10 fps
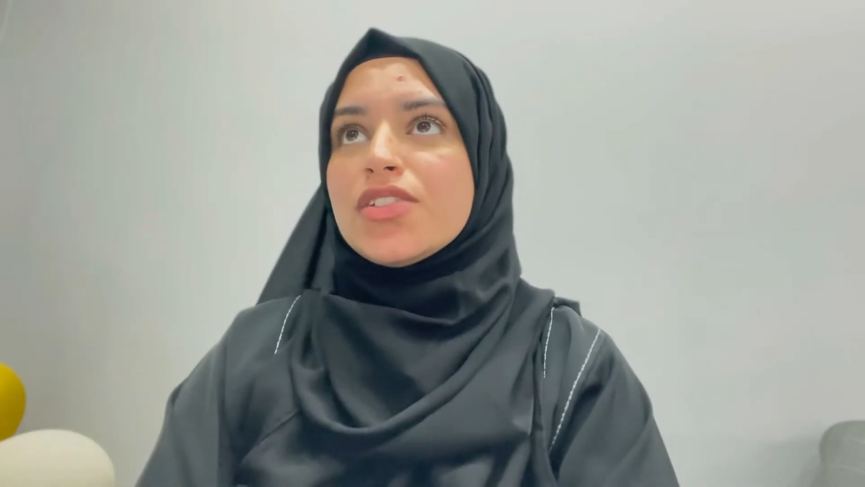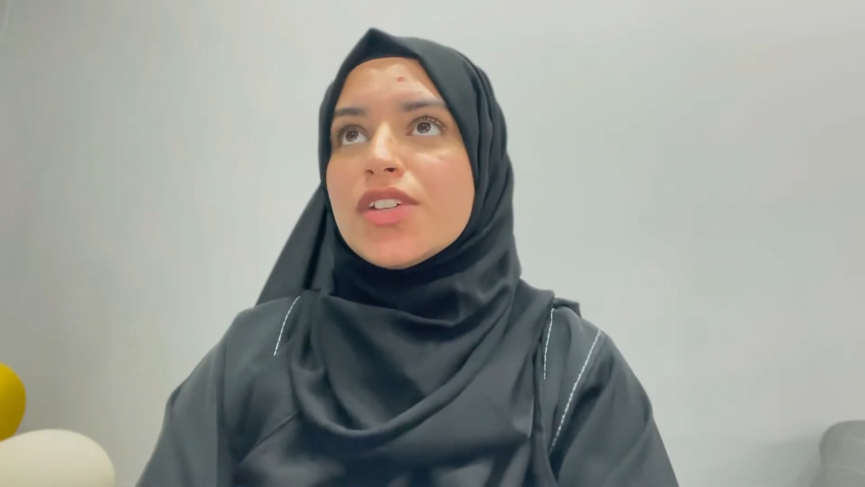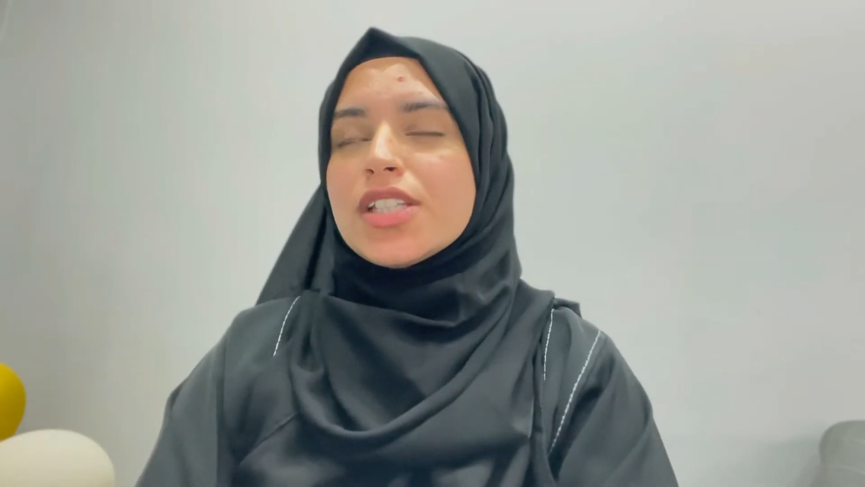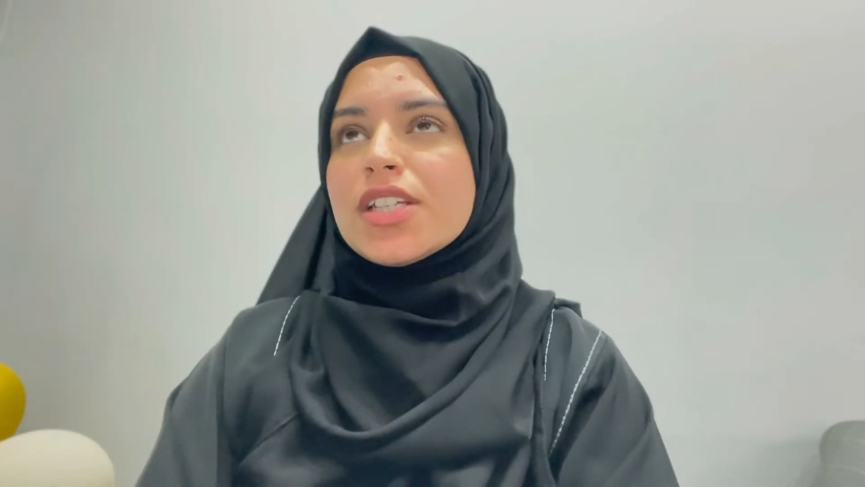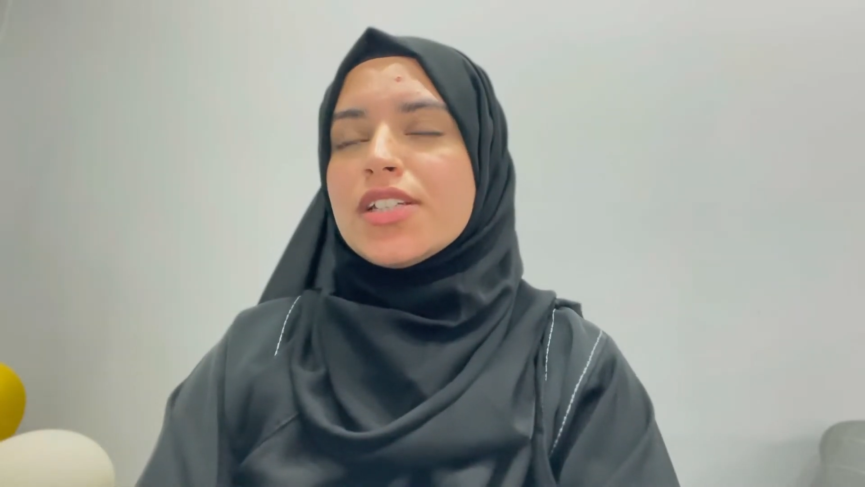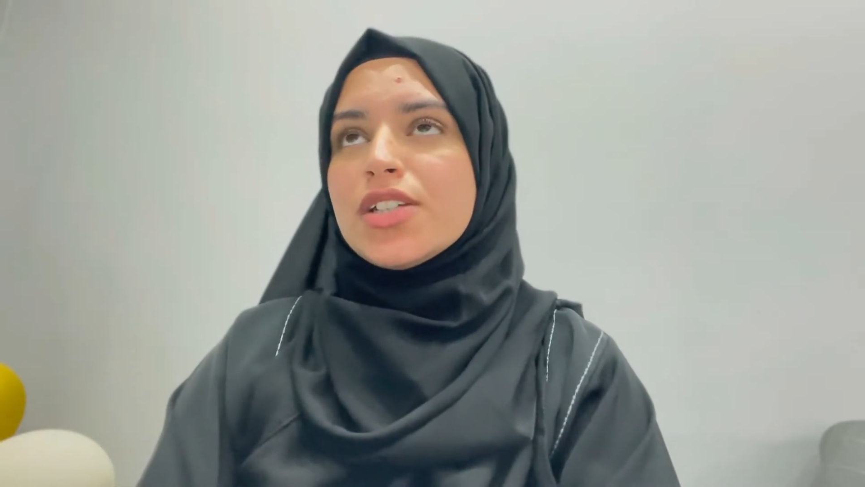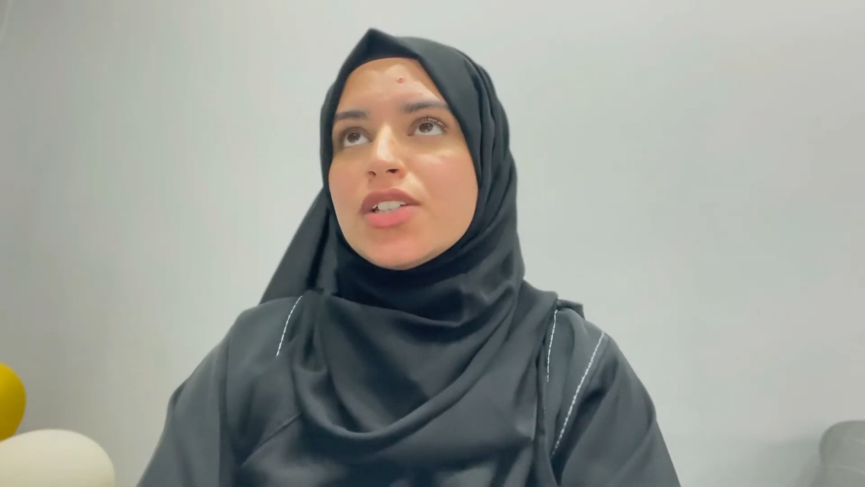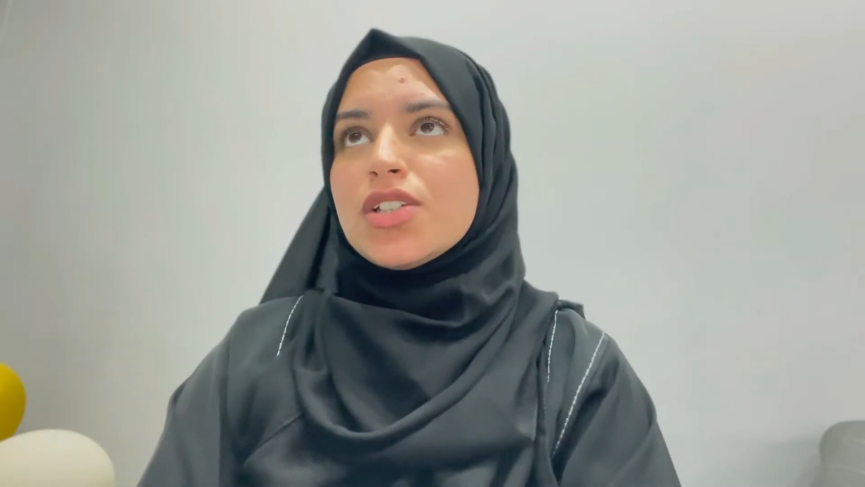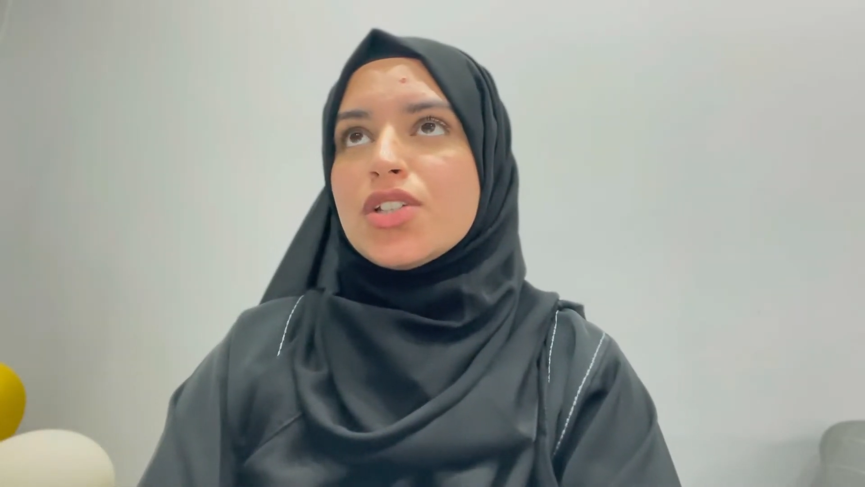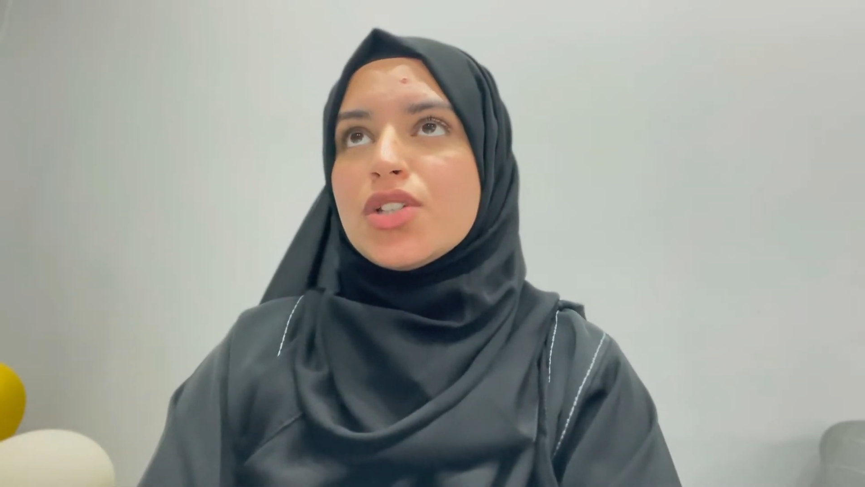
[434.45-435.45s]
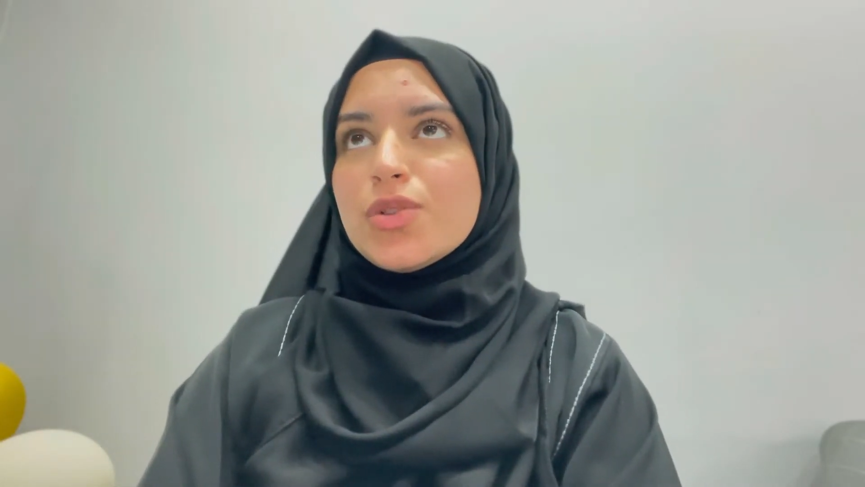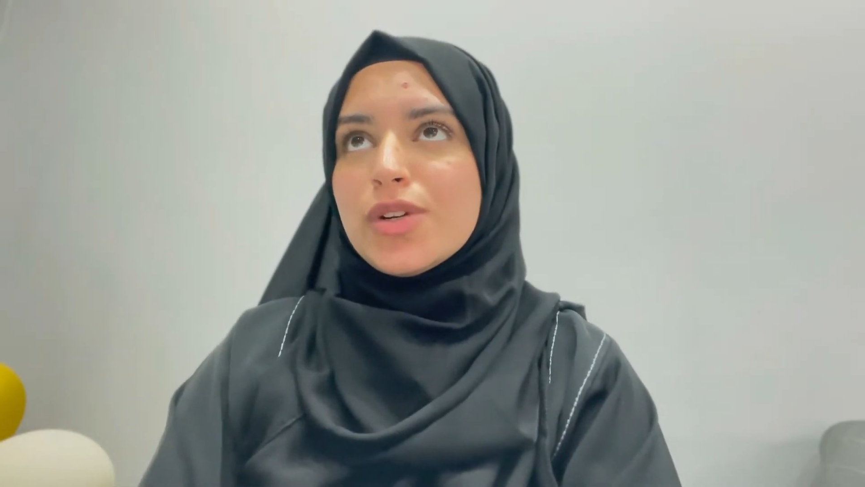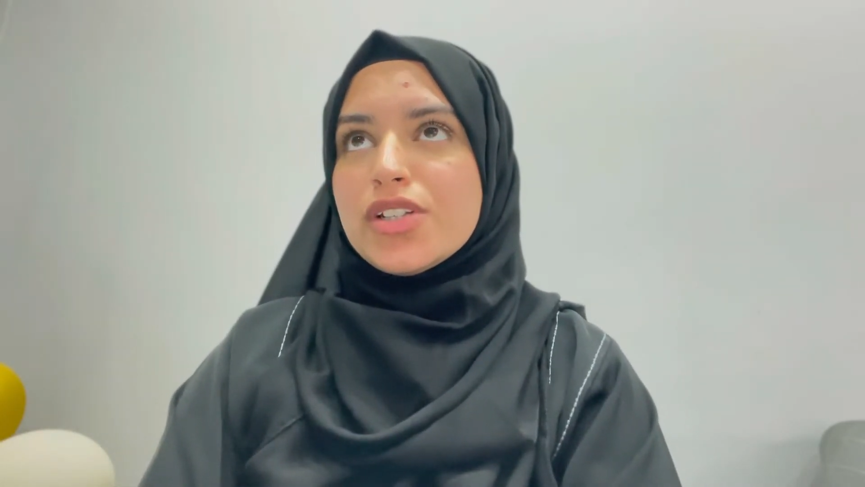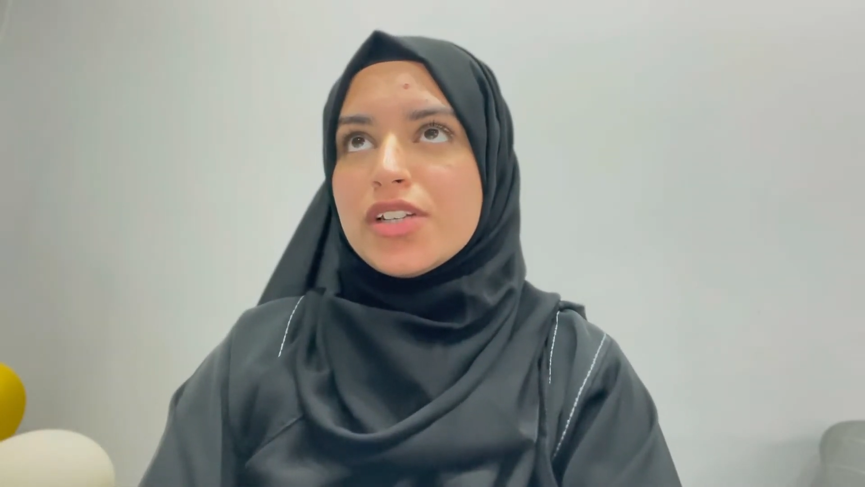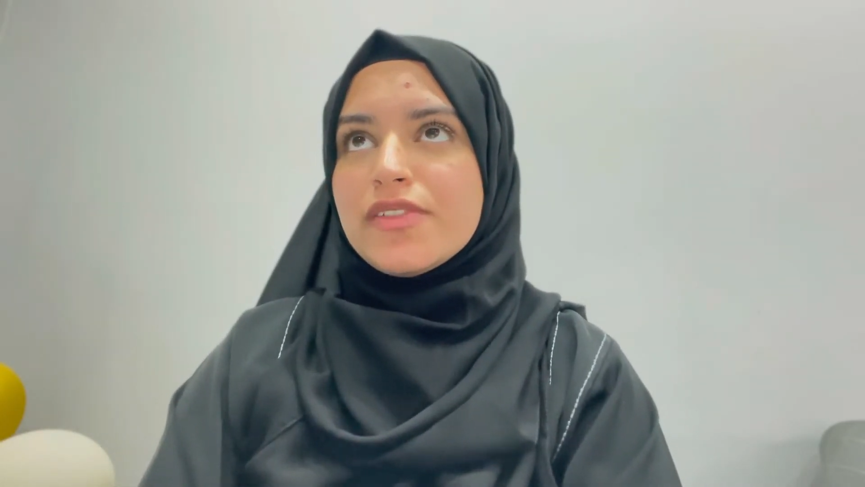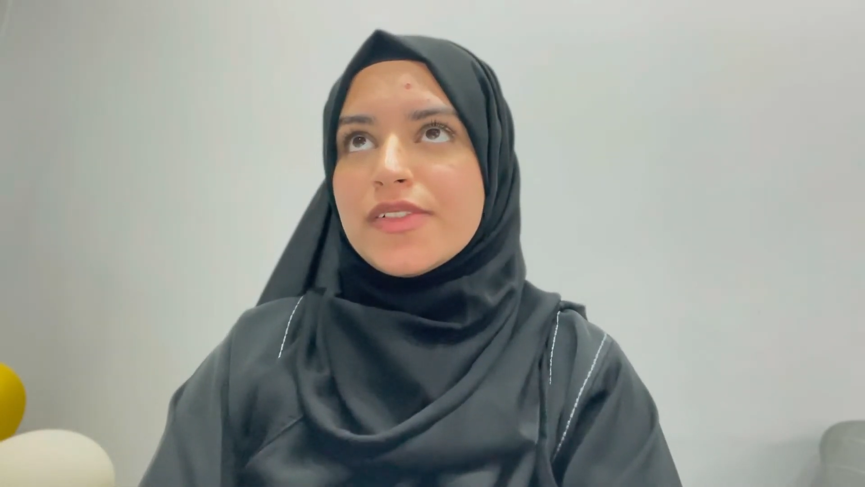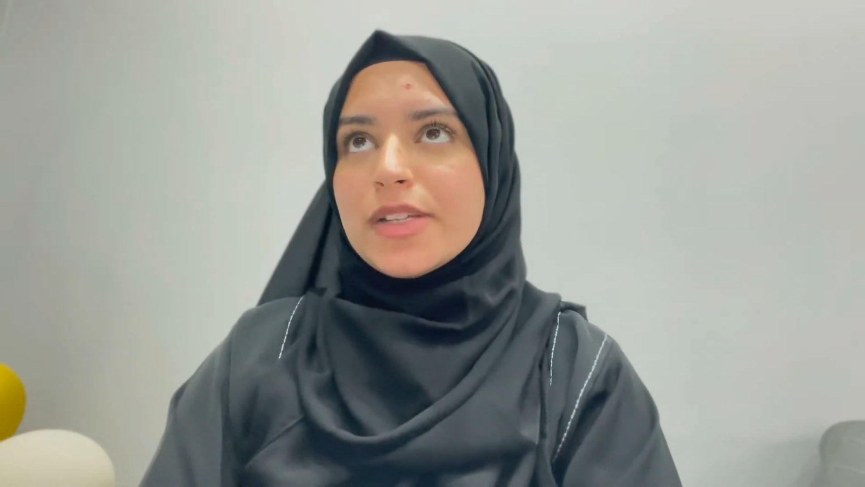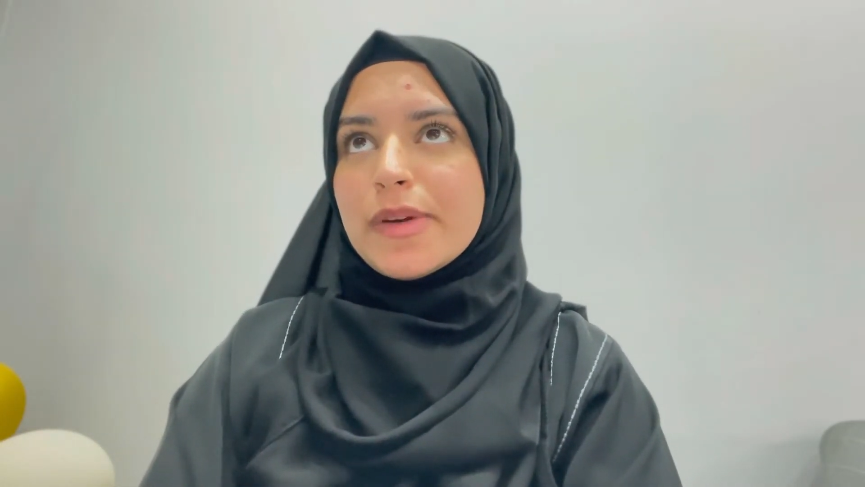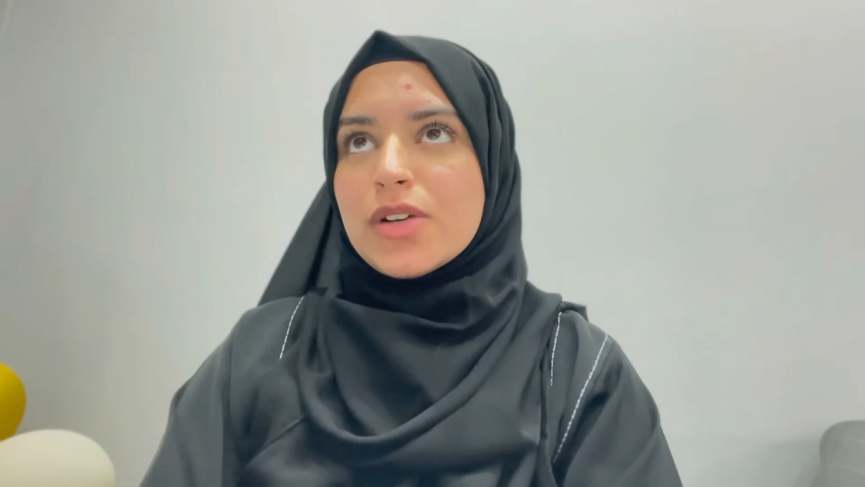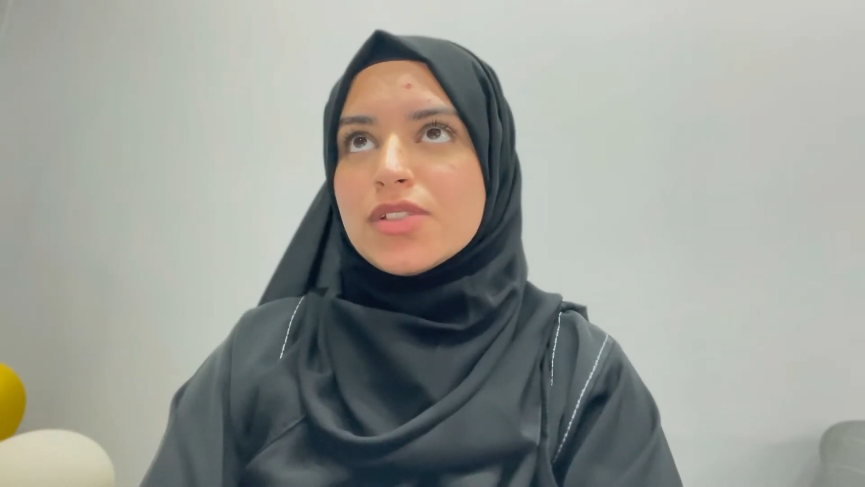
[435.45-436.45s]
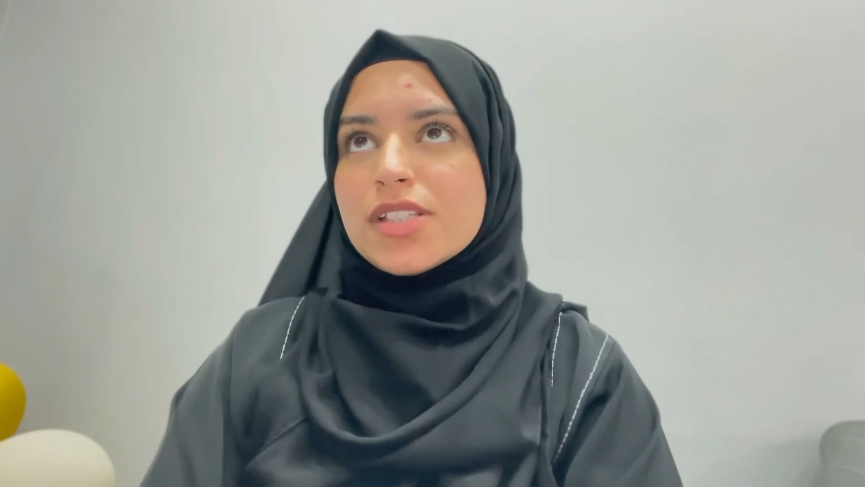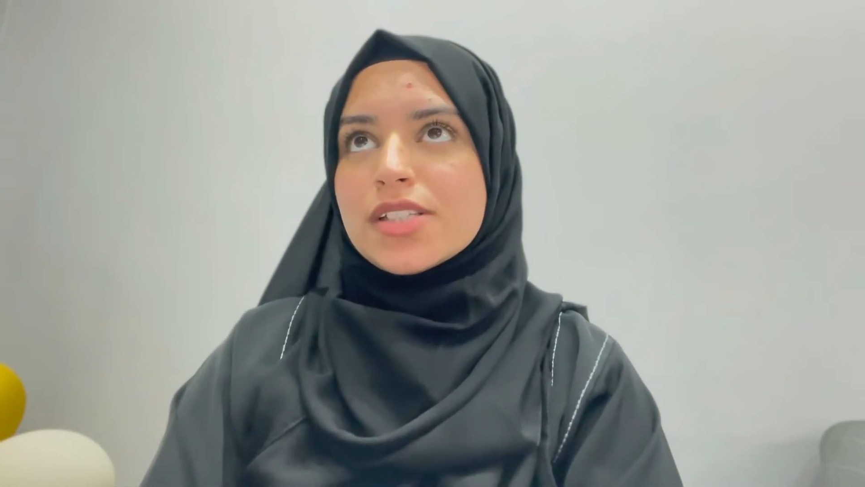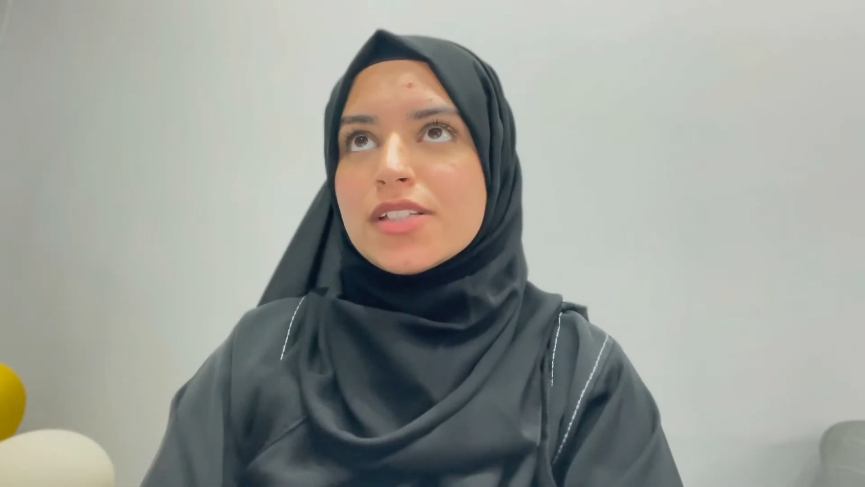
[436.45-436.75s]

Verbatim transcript: just under 250 pounds